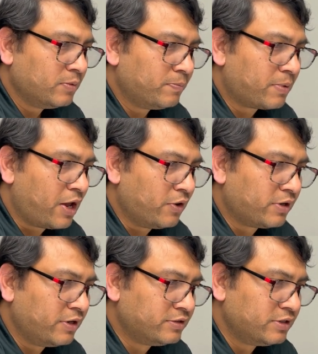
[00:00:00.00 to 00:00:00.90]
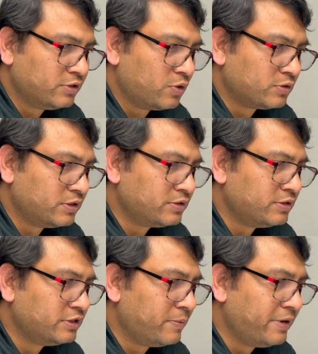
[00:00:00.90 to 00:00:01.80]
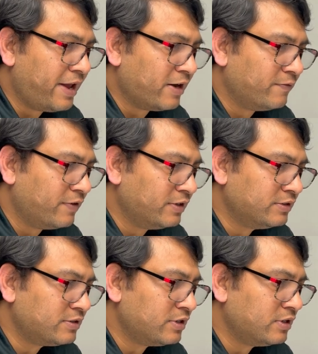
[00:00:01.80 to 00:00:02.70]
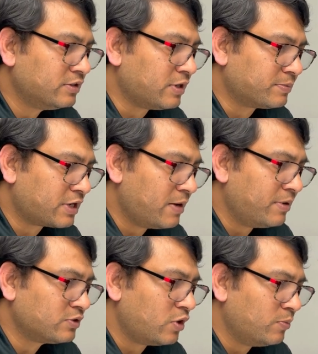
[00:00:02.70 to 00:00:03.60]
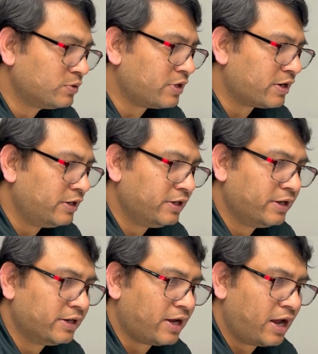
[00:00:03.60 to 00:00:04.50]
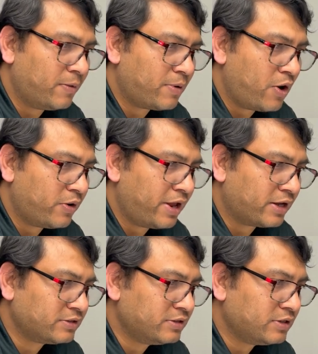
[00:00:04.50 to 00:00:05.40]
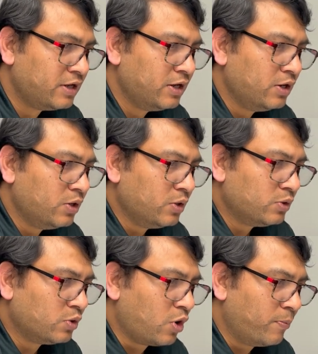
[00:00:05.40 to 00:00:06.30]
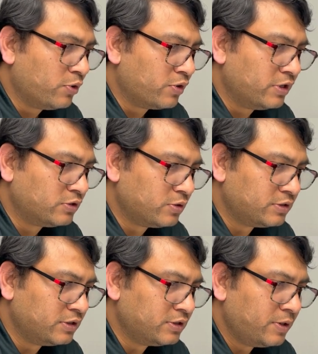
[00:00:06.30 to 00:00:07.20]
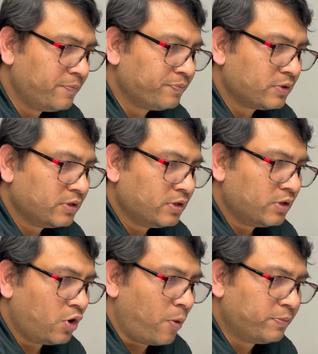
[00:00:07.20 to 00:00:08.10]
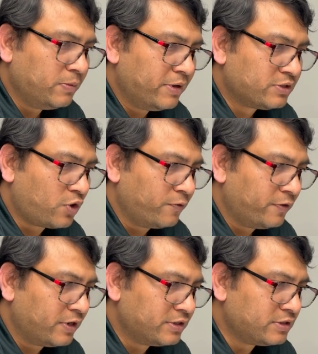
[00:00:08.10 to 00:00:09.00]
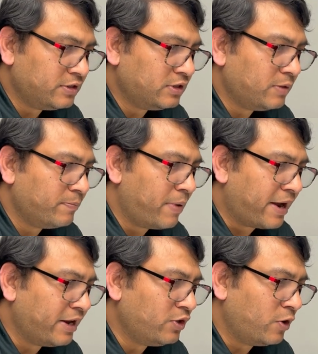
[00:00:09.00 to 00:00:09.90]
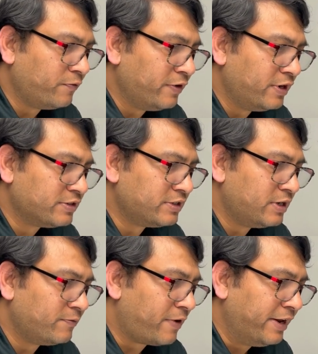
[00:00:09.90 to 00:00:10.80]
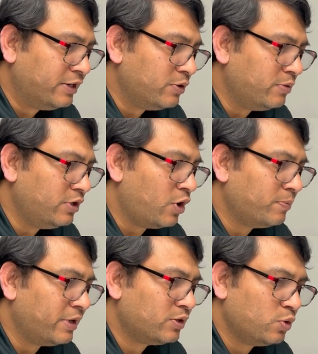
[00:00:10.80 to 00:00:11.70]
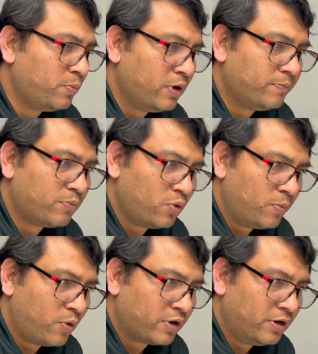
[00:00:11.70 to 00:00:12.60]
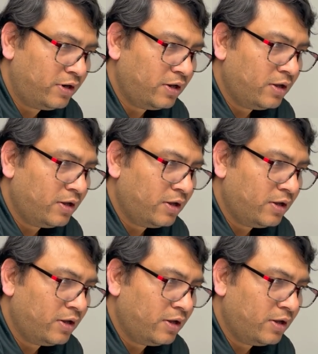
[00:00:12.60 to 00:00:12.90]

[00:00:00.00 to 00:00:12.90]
Prioritized resources, Gemini advanced subscribers almost certainly get higher priority access to computational resources, optimized configuration, the backend configuration and fine tuning of that 2.0 Pro model